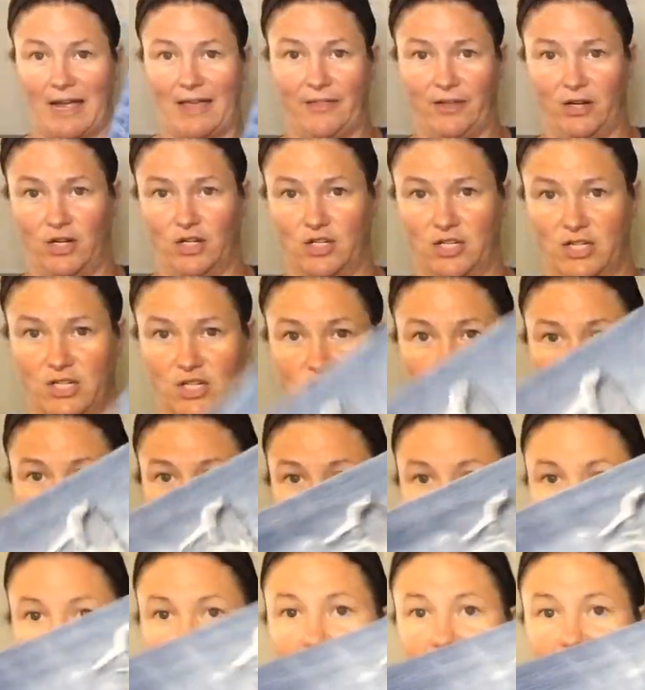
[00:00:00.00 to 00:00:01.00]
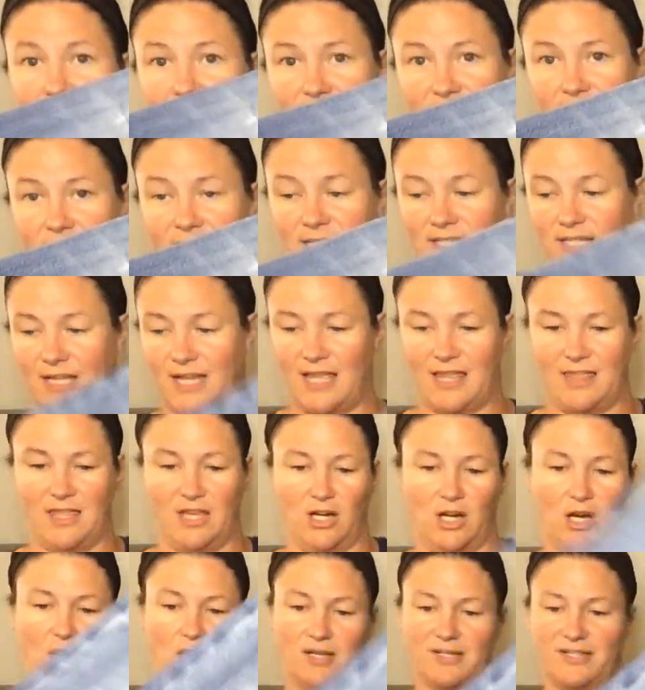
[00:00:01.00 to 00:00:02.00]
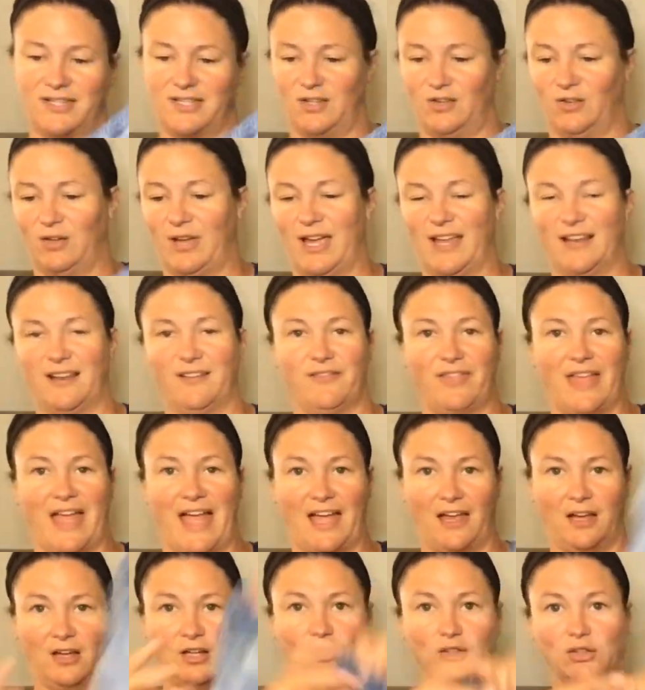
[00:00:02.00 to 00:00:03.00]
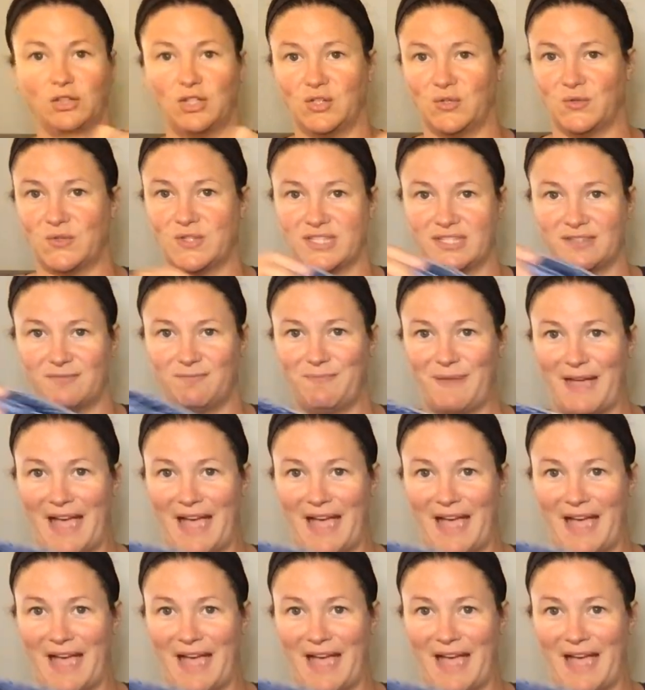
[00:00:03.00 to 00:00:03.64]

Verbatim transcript: rather distressed and they're also kind of that loose